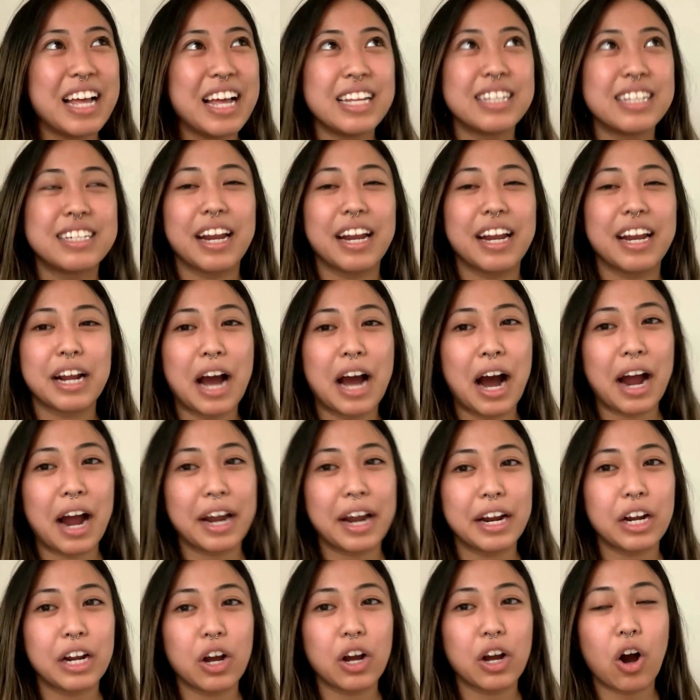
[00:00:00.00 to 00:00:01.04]
date a guy
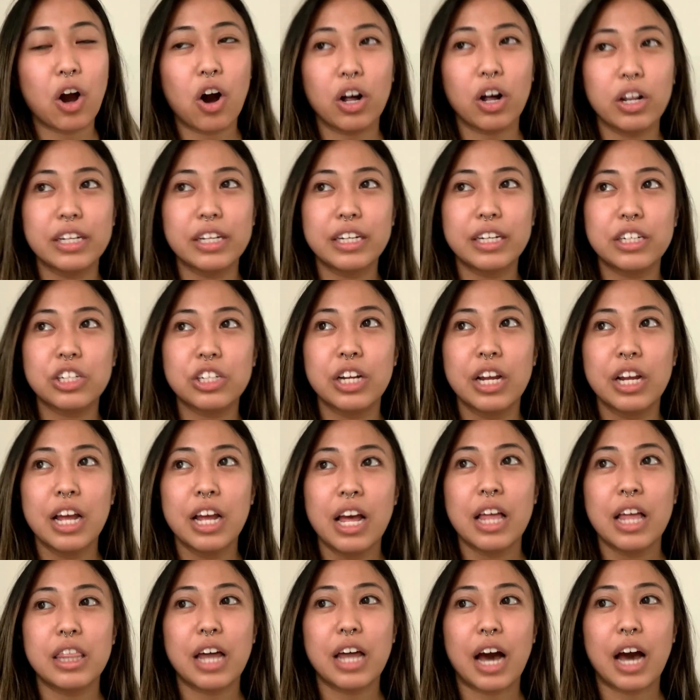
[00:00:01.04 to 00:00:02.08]
in college
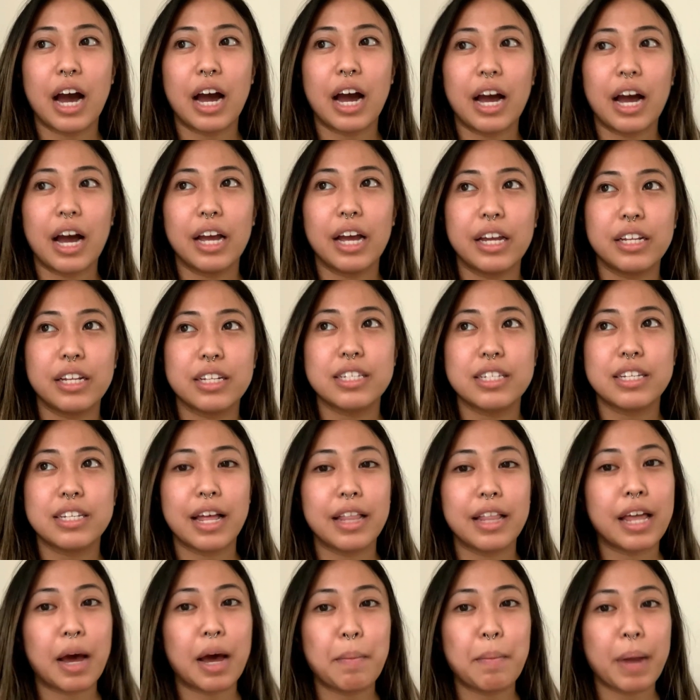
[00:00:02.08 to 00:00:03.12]
that
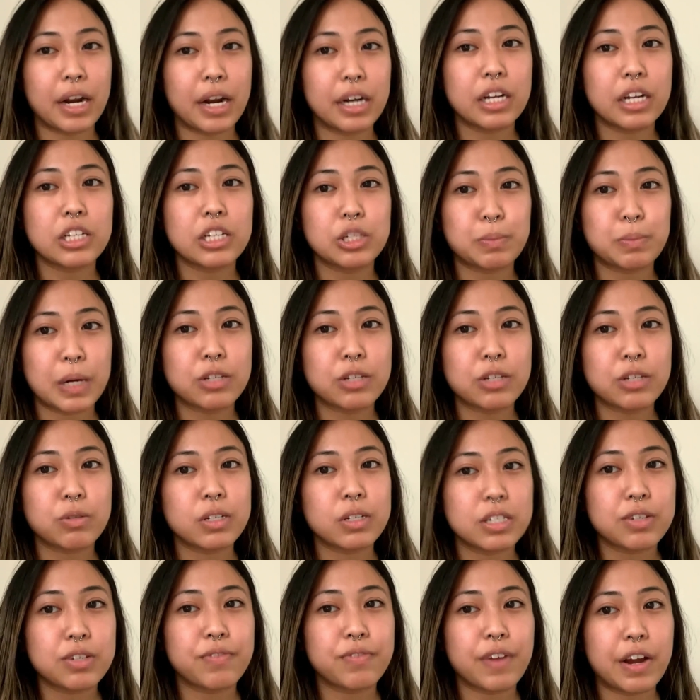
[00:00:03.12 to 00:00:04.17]
said that Panda Express was
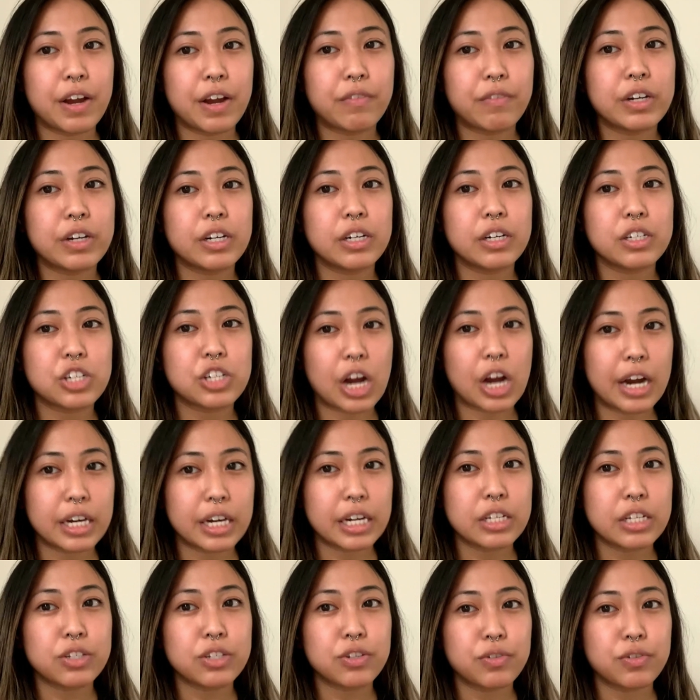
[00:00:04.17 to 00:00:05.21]
his favorite
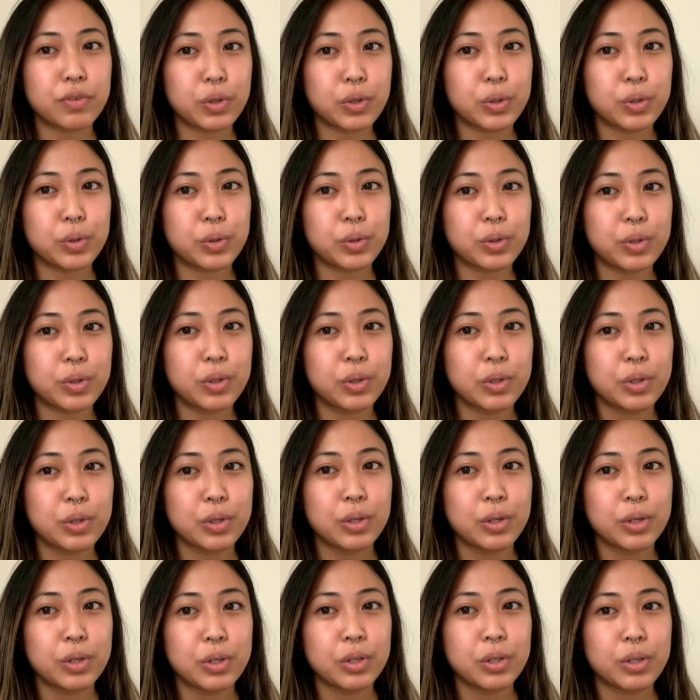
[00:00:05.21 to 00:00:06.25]
Chinese food.
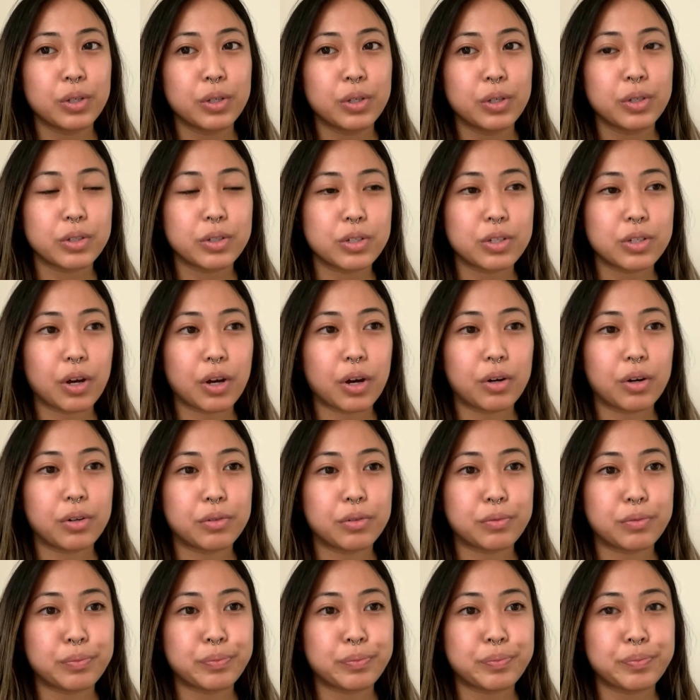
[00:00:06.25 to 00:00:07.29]

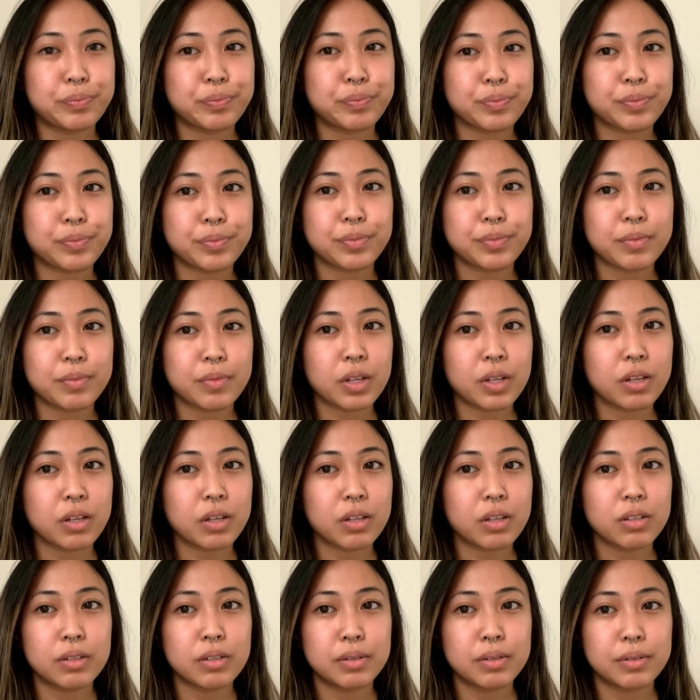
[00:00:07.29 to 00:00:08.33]
So
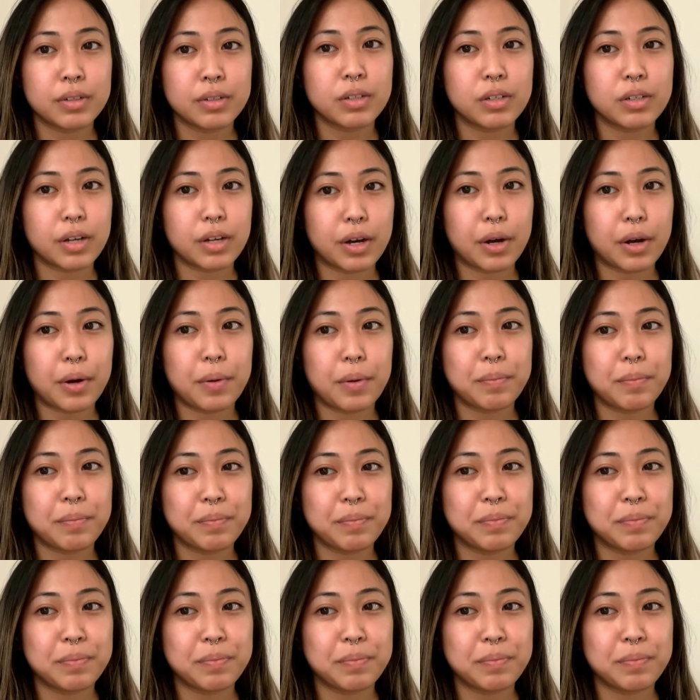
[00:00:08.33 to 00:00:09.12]
yeah.